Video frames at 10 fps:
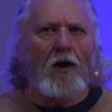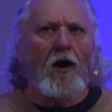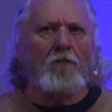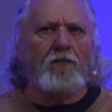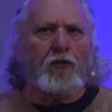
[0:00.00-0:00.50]

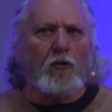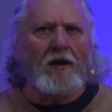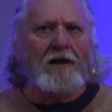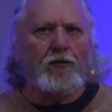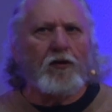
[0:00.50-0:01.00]
of
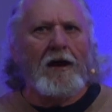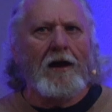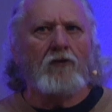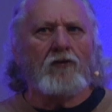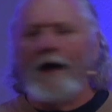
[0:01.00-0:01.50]
three
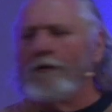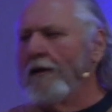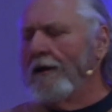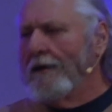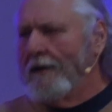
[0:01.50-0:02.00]
things and
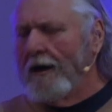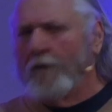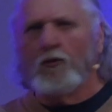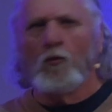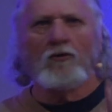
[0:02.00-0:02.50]
the
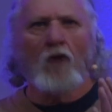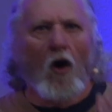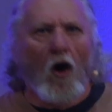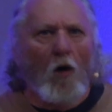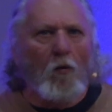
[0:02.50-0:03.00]
gift was
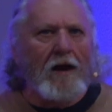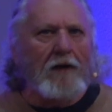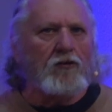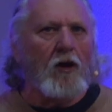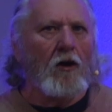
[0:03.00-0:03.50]

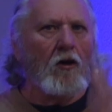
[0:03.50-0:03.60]
always,